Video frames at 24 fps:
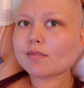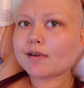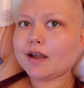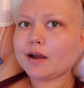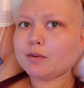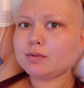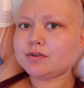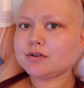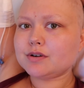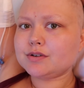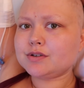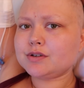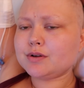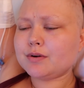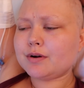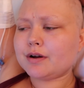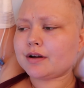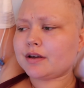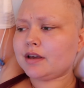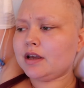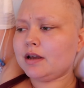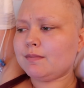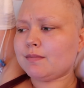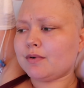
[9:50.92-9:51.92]
It was also
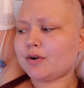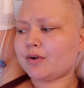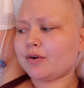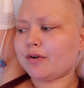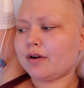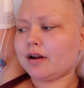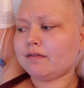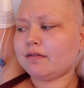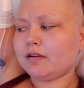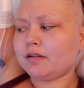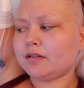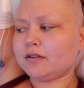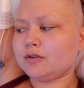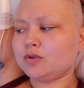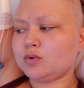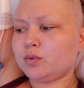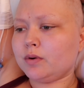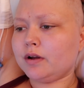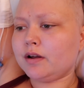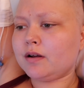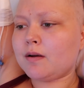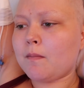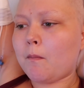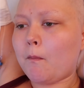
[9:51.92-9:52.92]
a chemo craving this
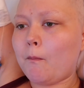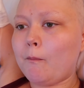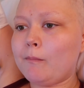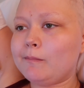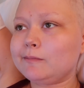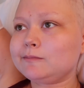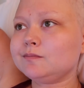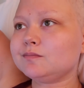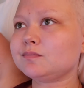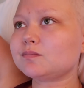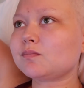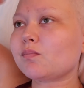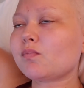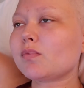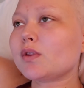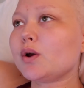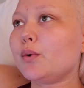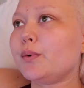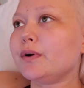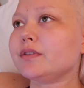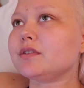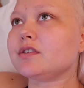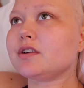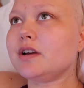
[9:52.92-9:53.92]
week.
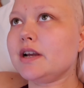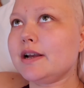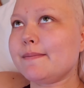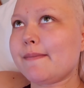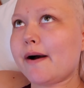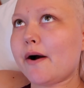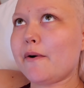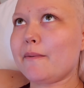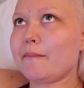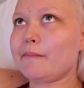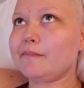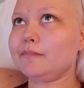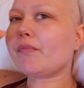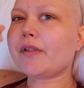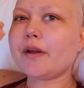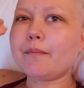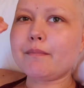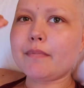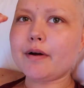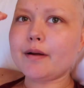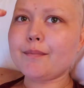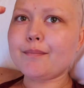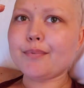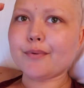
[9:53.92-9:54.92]
With chemo,
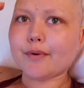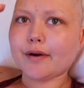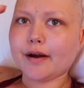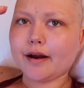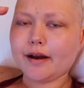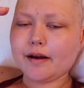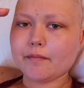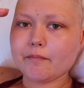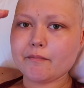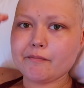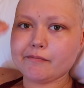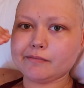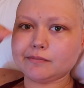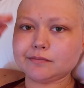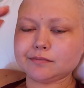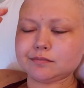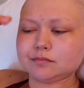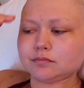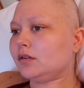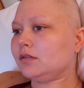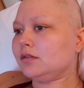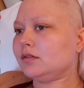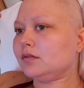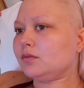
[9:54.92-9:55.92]
my brain
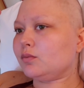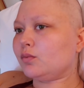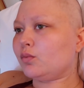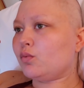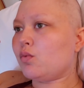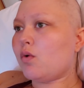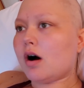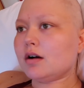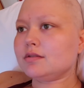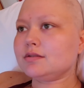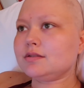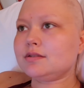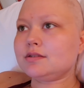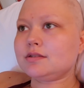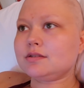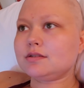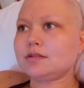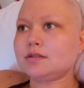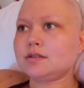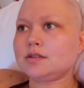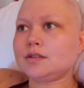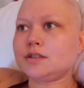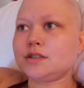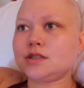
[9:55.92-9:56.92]

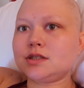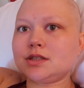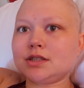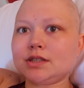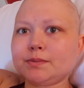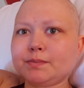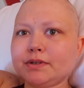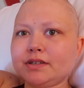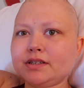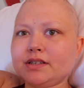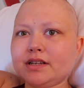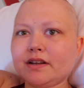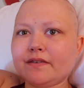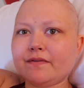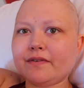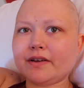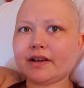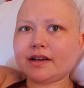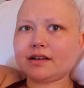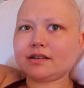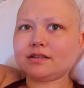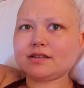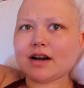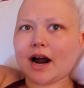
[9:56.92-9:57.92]
wants
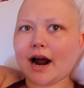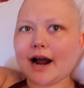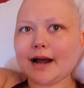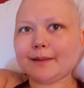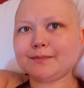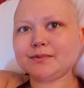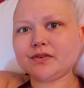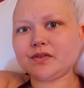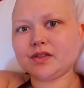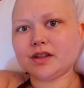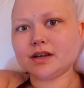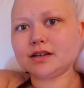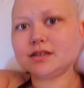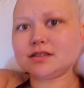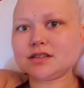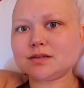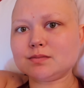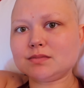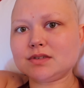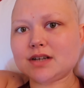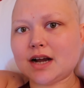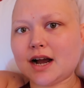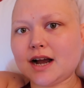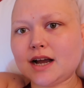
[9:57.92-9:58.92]
specific types of things
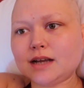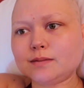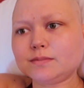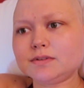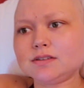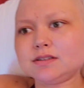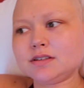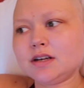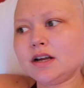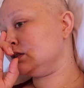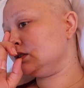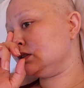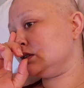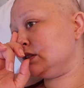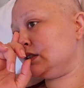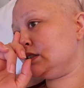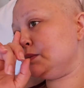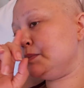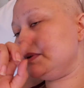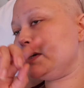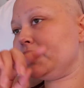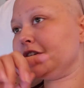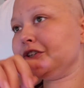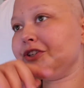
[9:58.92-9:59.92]
sometimes.
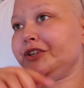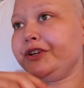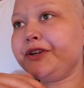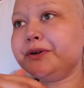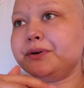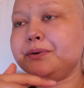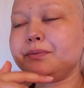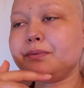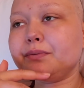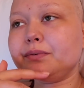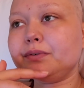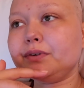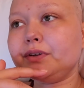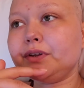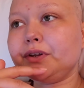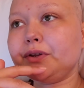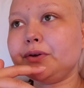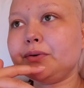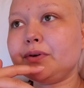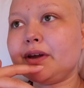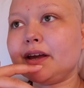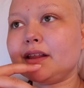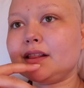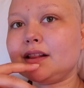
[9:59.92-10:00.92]
It's because you
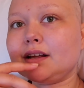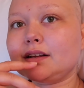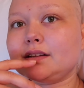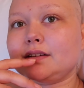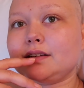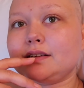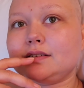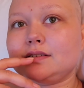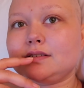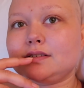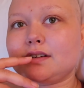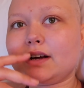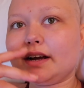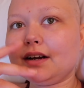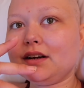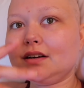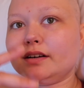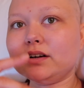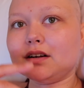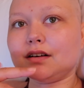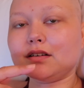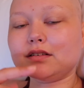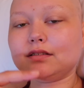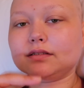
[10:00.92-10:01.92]
get like this, I
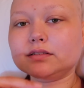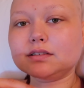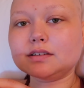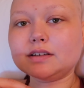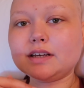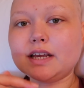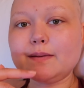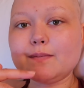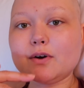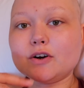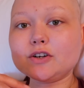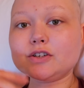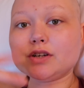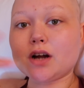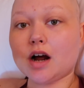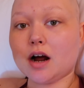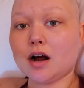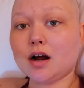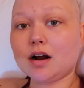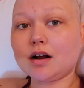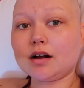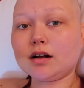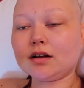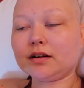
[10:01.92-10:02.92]
don't know, chemo
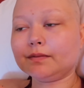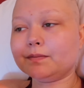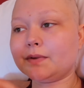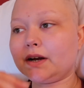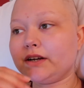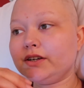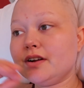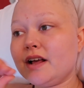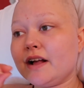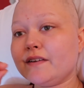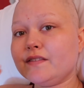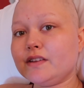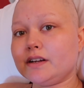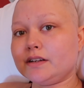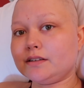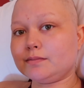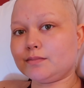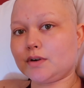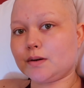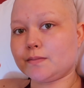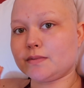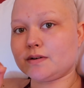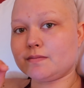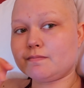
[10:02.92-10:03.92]
tongue. I don't have that at the
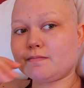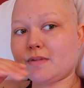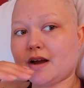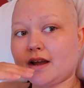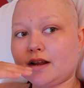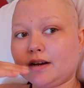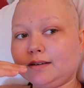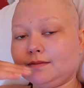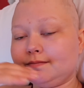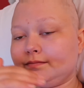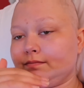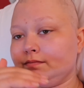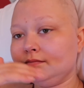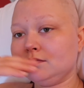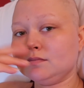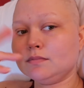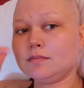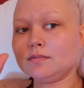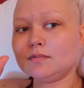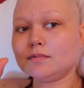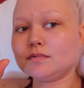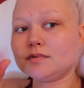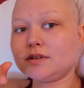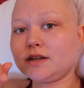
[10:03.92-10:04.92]
moment. My
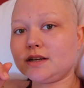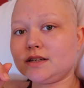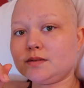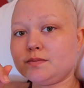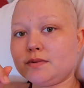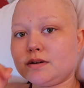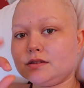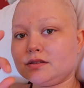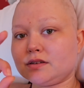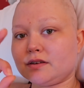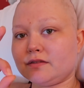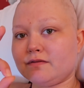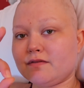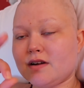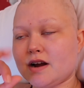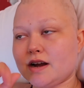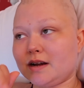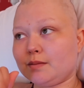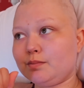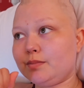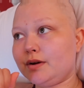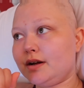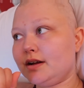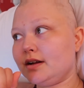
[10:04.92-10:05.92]
taste buds are
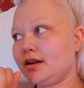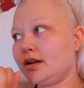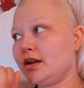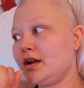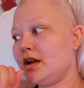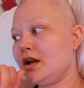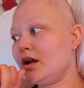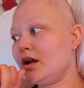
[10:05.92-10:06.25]
fine, but